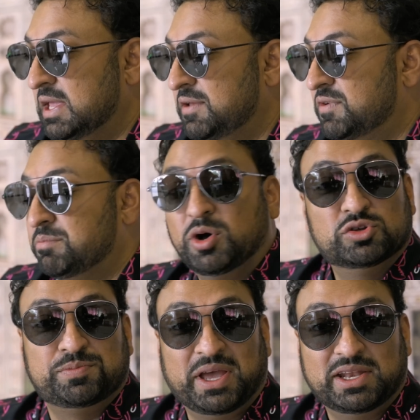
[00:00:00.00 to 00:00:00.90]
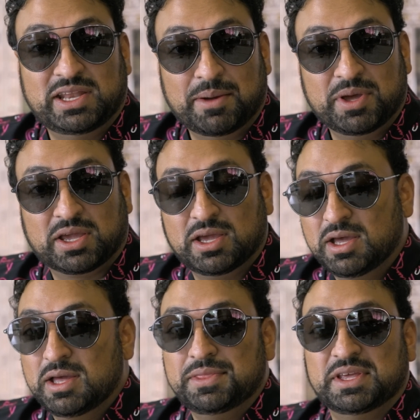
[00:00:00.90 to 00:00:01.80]
Even post-pandemic,
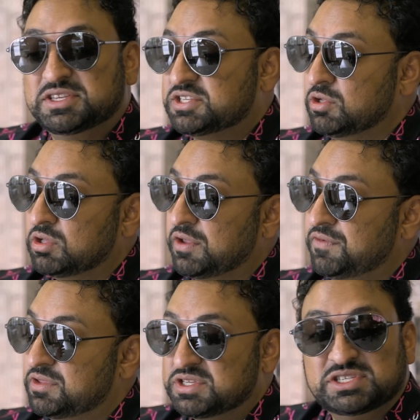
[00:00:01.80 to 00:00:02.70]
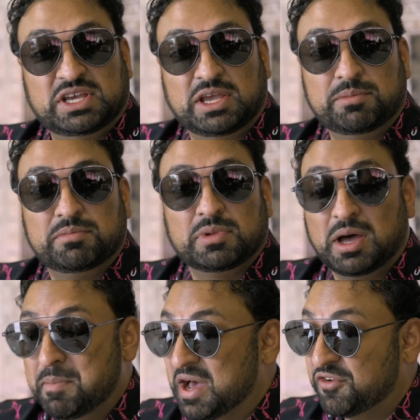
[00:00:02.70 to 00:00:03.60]
they still give you the same
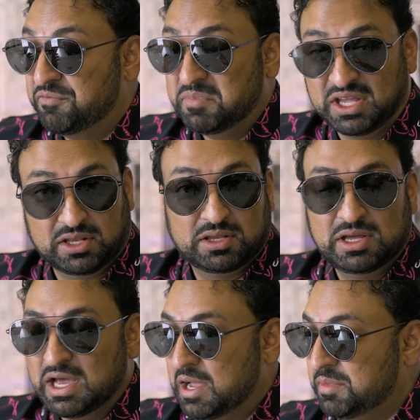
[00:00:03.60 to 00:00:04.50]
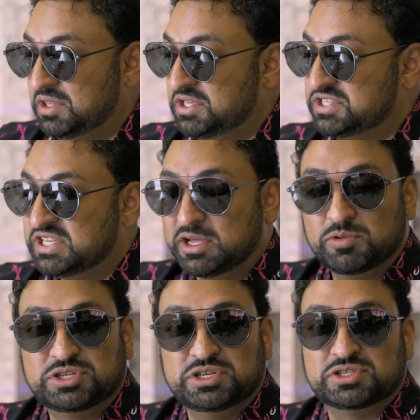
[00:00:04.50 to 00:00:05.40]
amount of meat. I mean, these
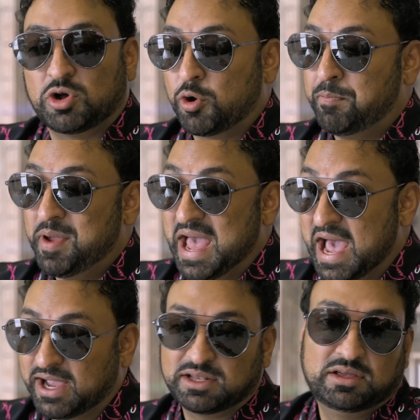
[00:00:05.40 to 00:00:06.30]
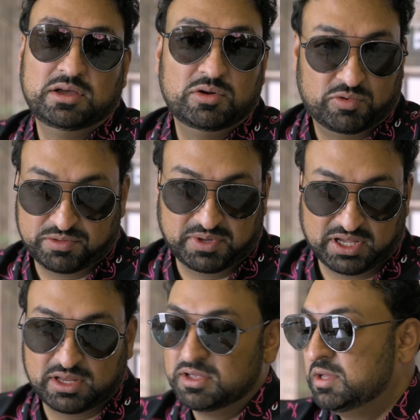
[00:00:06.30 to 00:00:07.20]
sandwiches are packed with
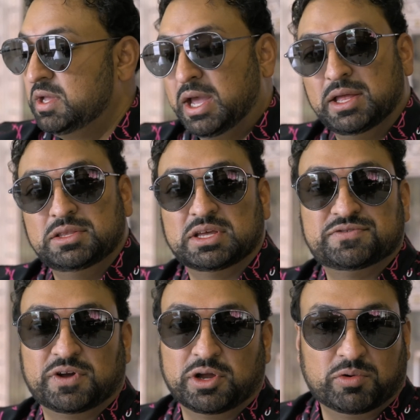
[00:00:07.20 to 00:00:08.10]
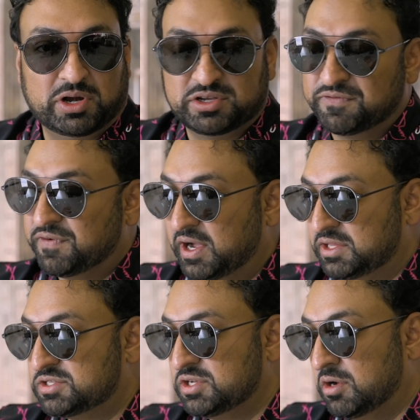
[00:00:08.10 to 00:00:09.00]
meat, and that's very rare to
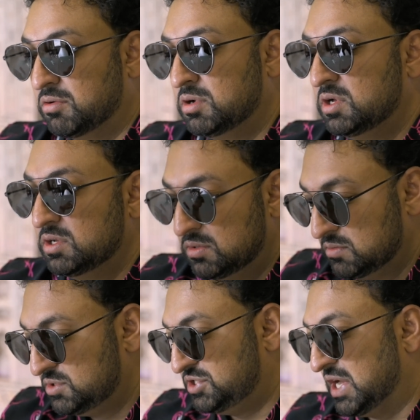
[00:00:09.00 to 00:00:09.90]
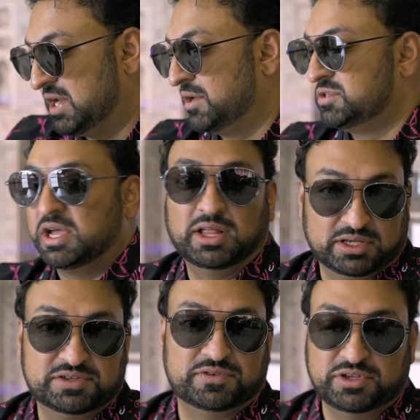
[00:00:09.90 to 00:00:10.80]
find. So shout out to
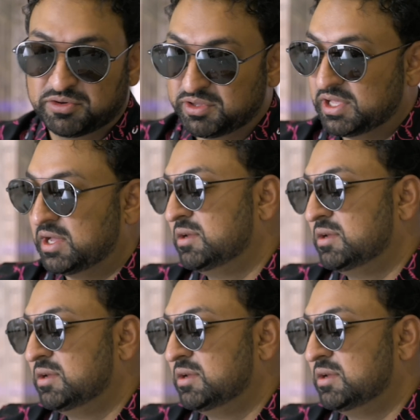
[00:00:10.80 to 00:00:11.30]
Ellie's for doing that.